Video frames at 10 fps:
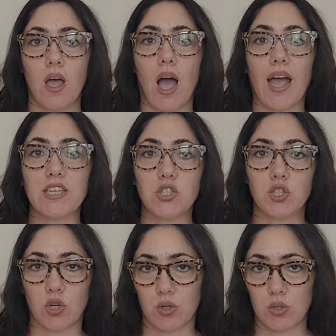I
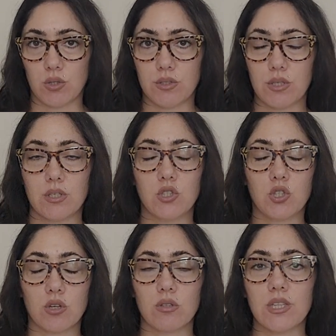journaled.
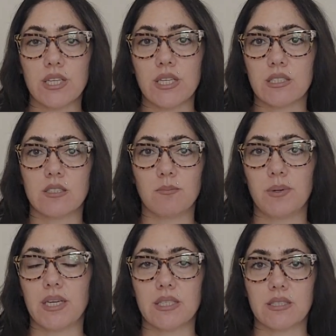Journaling is the
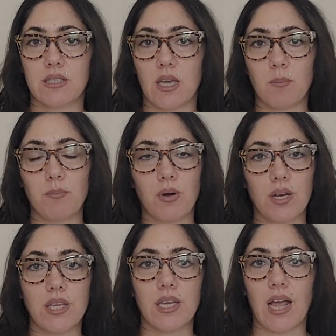biggest thing,
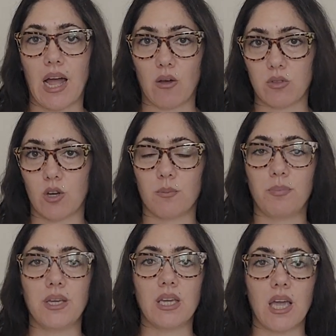putting it out there,
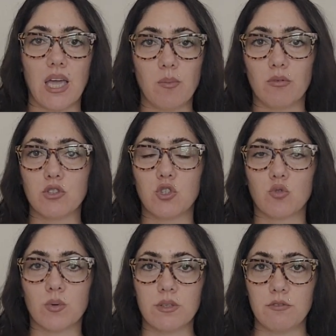being able to
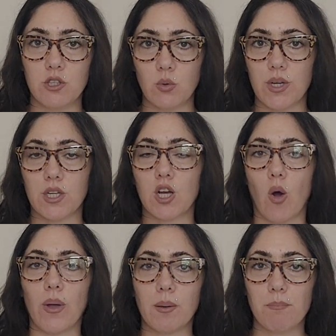review it,
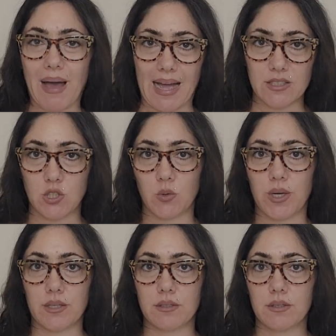going back to it.